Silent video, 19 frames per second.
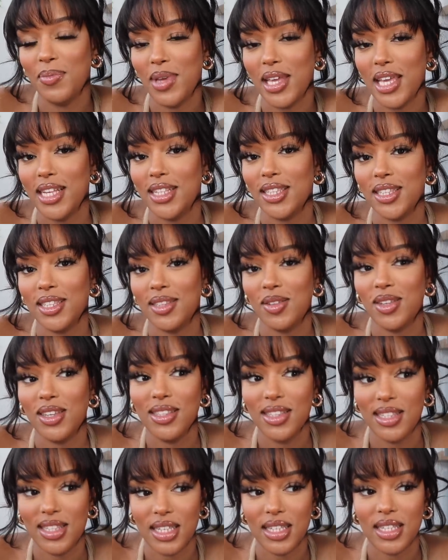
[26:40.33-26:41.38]
be
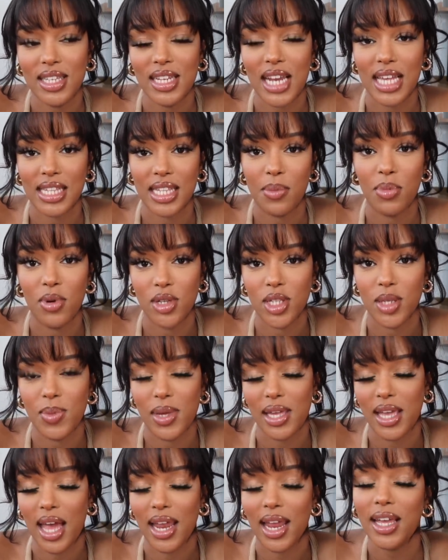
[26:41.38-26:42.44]
consistent as I possibly can.